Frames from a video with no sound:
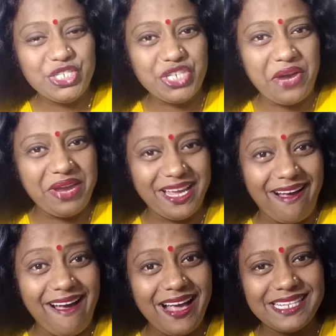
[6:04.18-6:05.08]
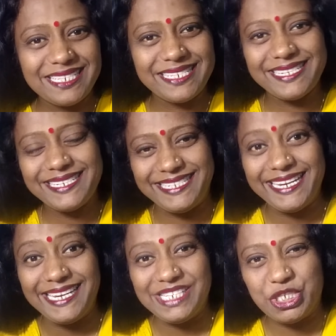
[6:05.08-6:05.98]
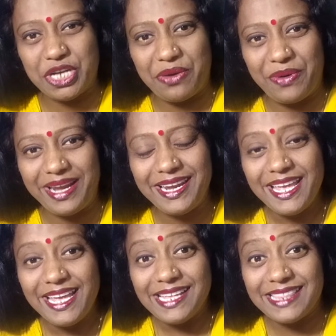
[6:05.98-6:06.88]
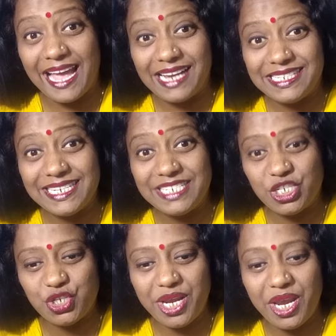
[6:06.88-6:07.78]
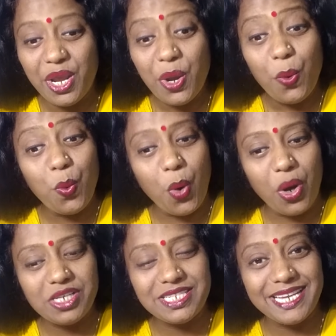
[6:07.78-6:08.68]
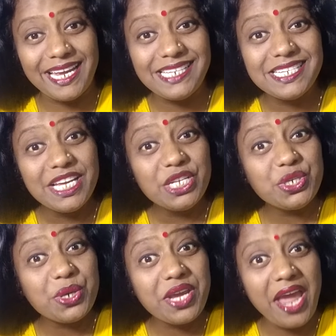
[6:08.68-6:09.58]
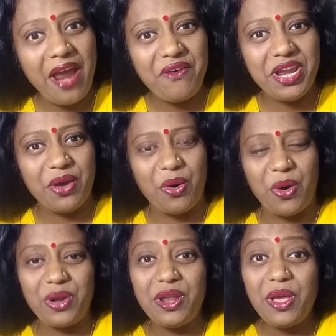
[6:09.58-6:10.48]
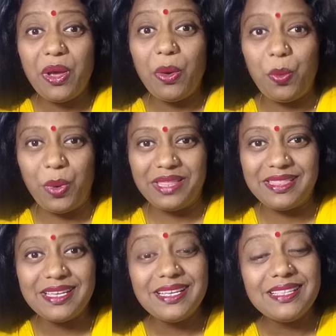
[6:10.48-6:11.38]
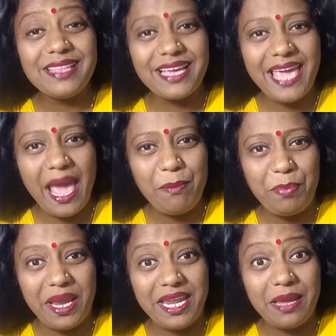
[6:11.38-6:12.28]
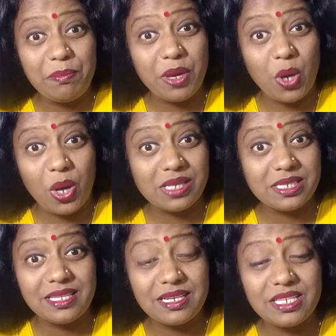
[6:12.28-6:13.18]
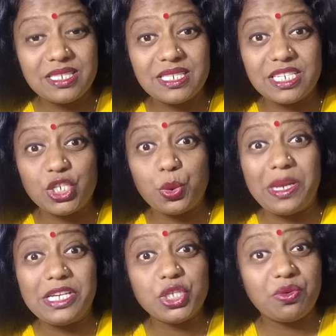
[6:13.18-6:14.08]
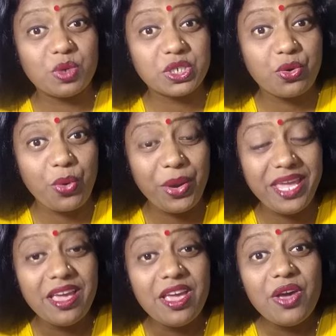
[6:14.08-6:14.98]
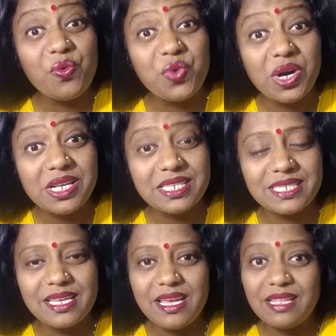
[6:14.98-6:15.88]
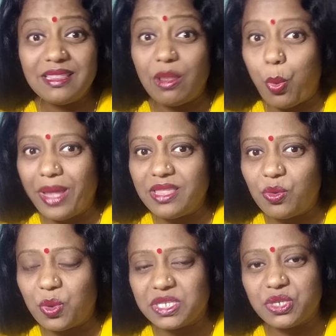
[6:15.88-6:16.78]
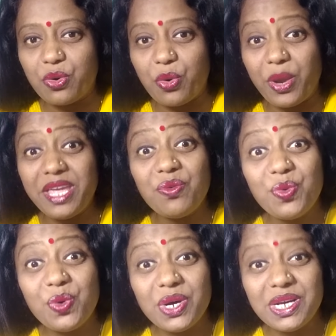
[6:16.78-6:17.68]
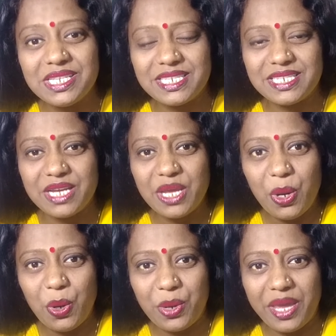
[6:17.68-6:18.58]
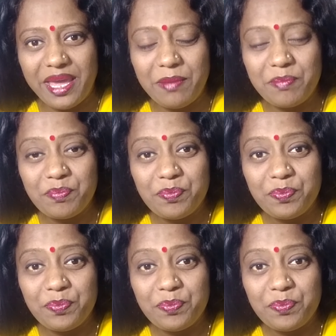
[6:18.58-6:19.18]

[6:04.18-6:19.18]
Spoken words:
Charing asked Tine, children, that did she wanted to carry on with the campaigning because the situation was growing worse. The weather was growing worse. Okay?